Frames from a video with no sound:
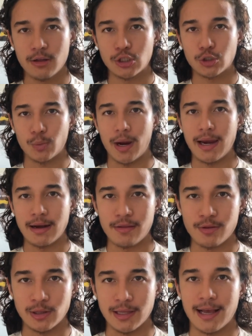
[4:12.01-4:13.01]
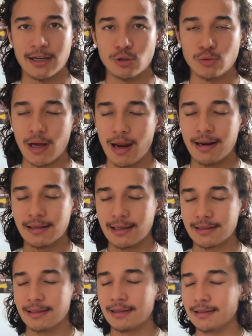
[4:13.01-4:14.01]
train the legs. Do not
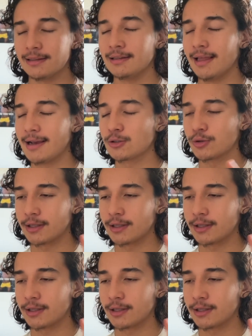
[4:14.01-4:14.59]
neglect the legs or the